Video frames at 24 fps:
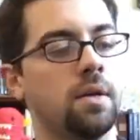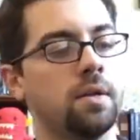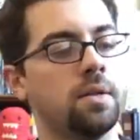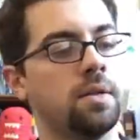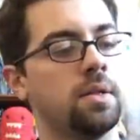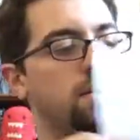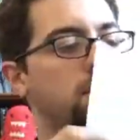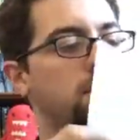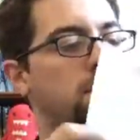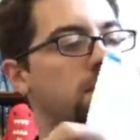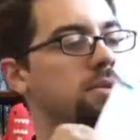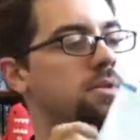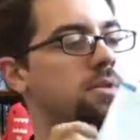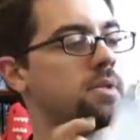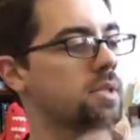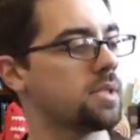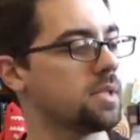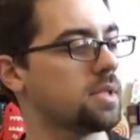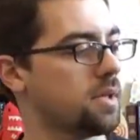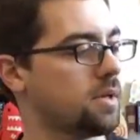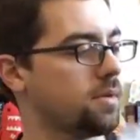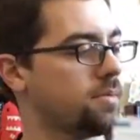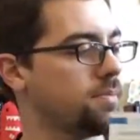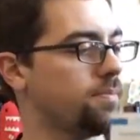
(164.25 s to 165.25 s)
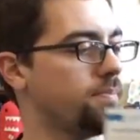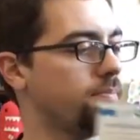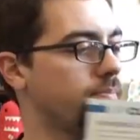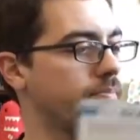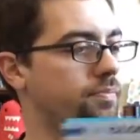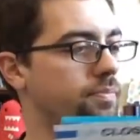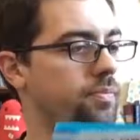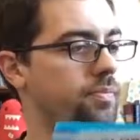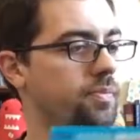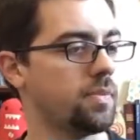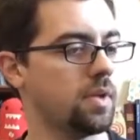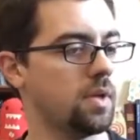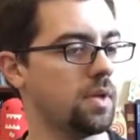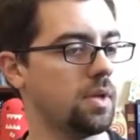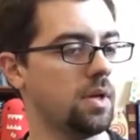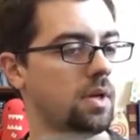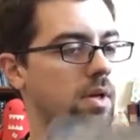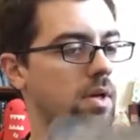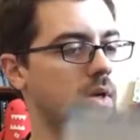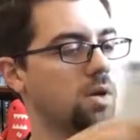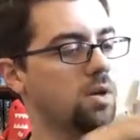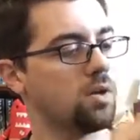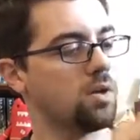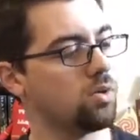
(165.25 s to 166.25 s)
And then there's some
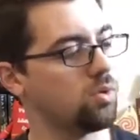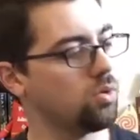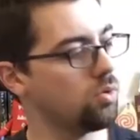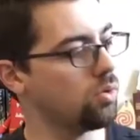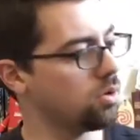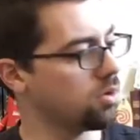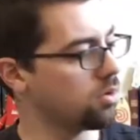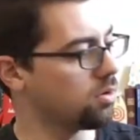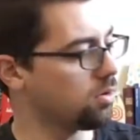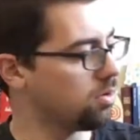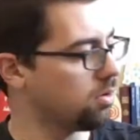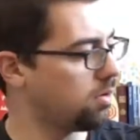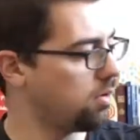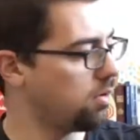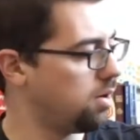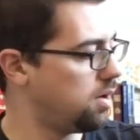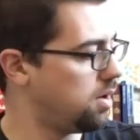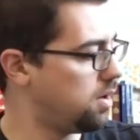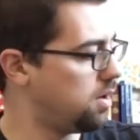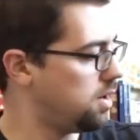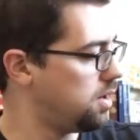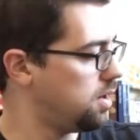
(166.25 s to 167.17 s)
cool little